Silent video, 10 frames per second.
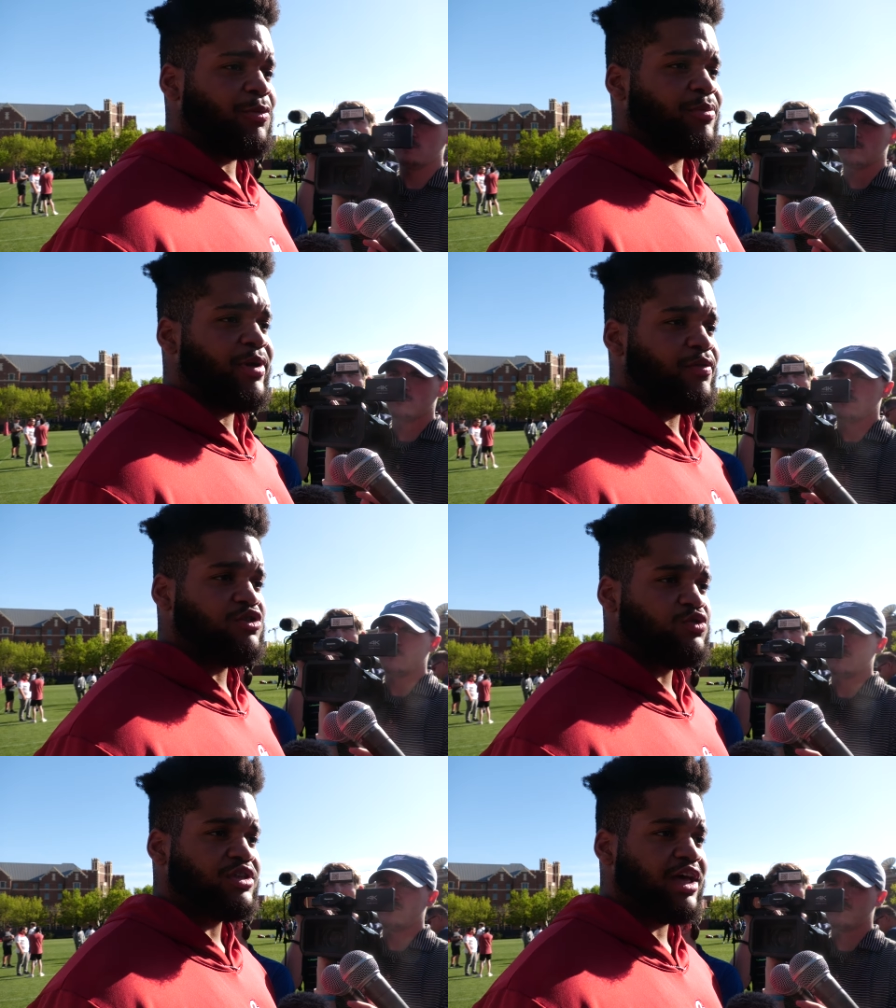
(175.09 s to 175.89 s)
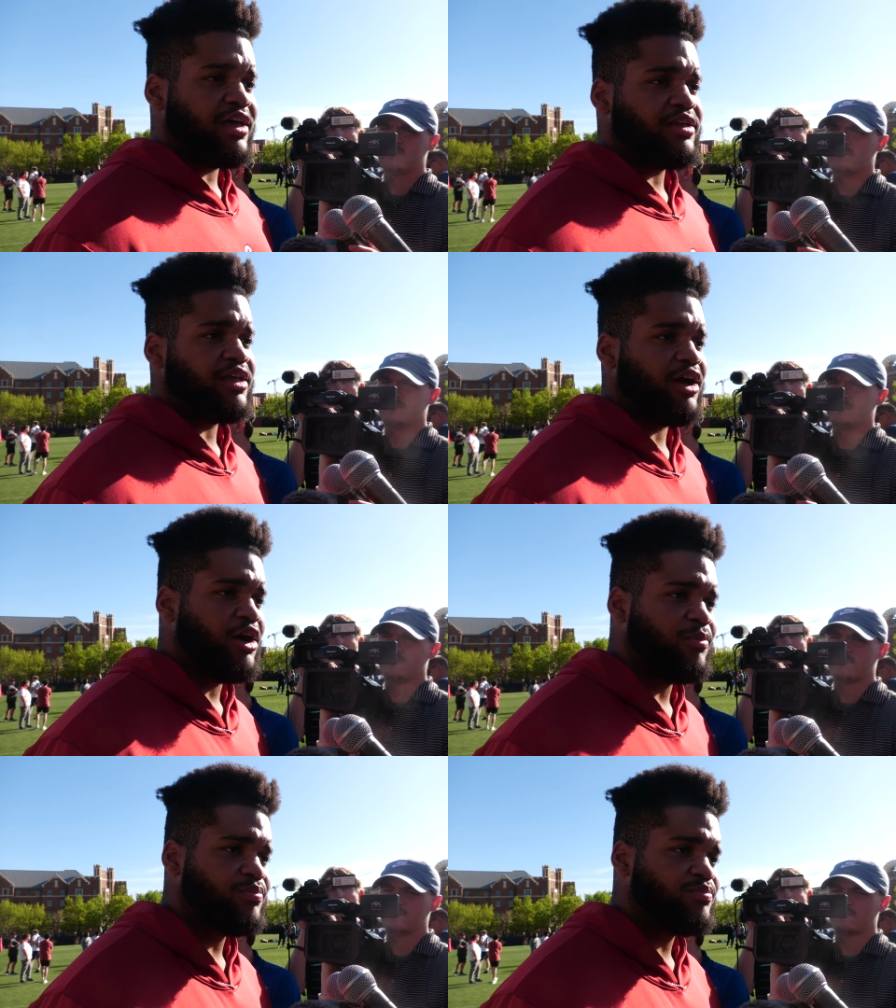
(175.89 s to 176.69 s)
I want to be able to use that
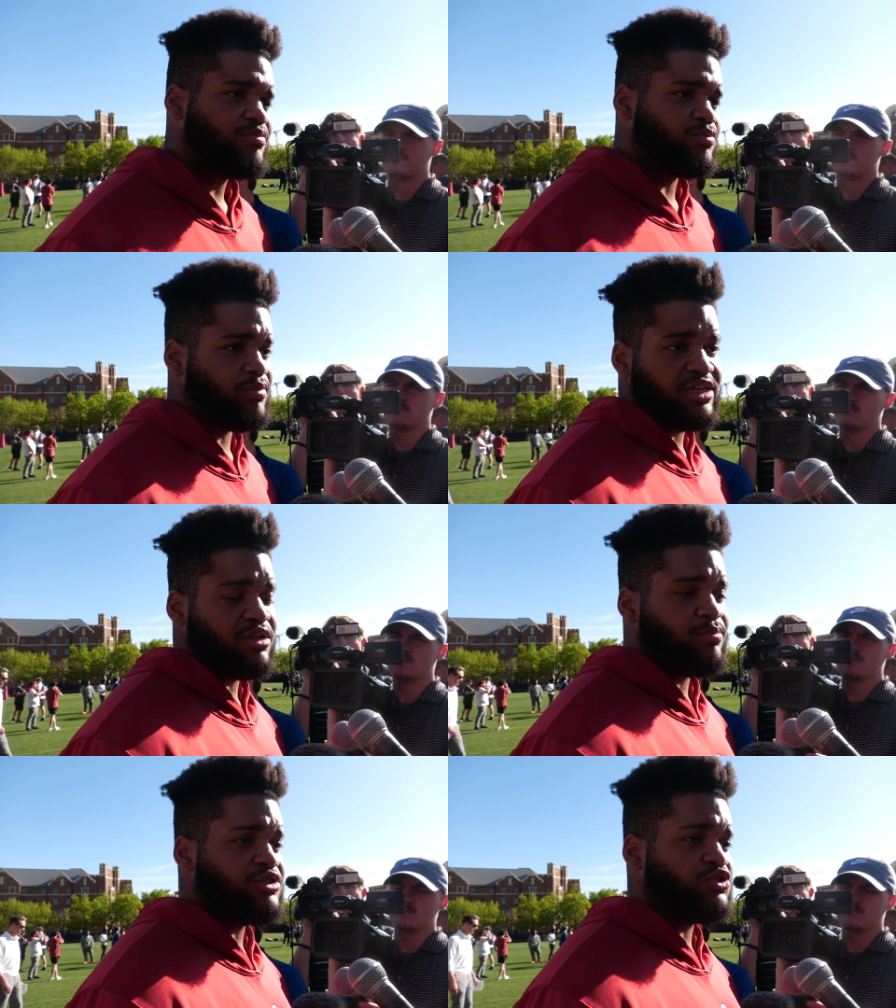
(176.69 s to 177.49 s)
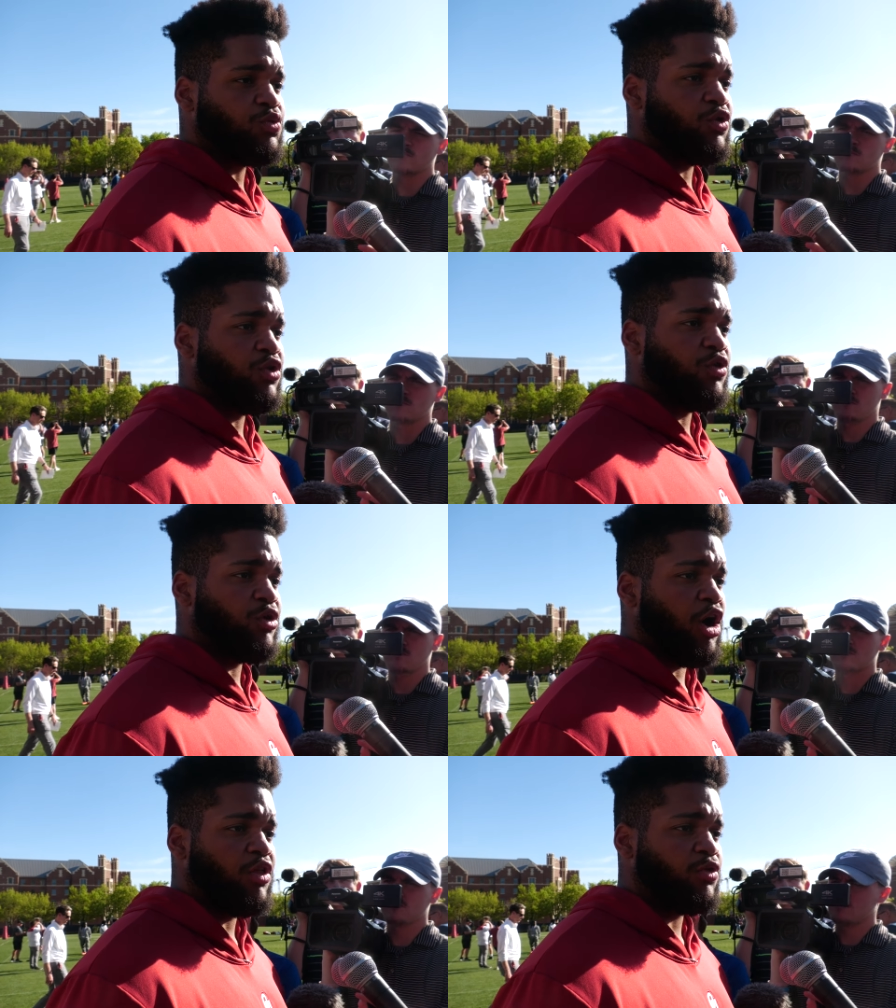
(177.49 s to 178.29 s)
um, in the business world
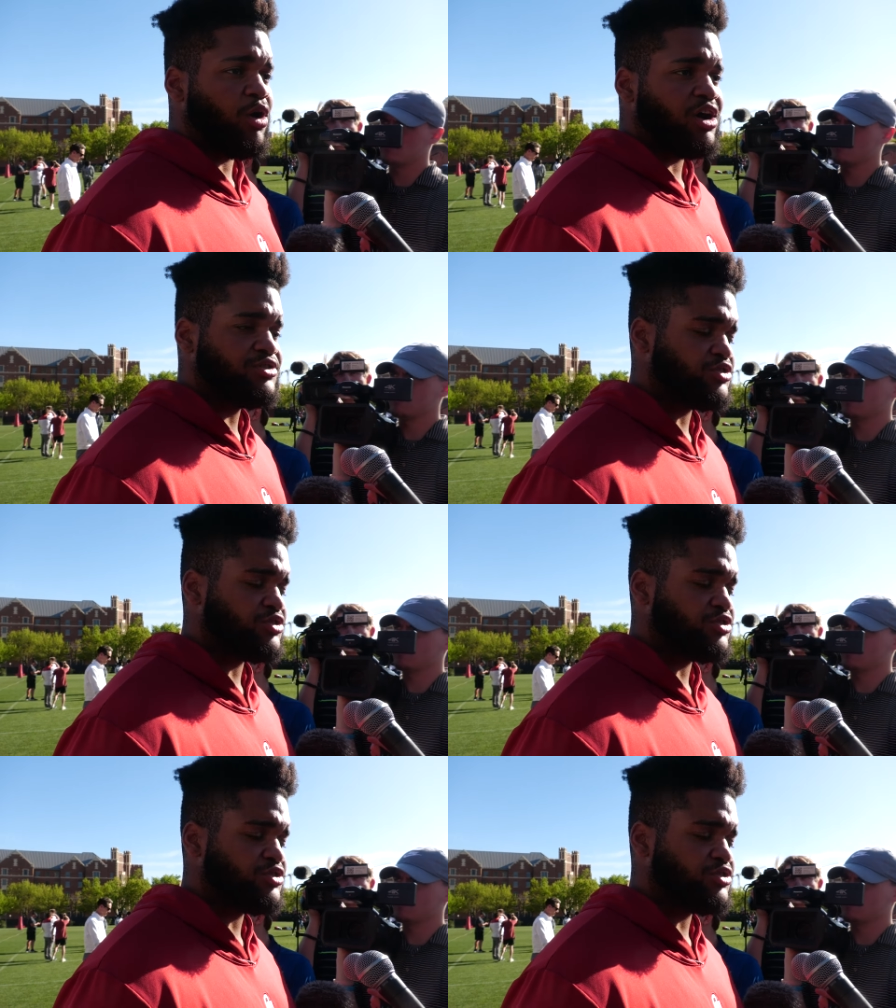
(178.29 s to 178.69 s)
or otherwise.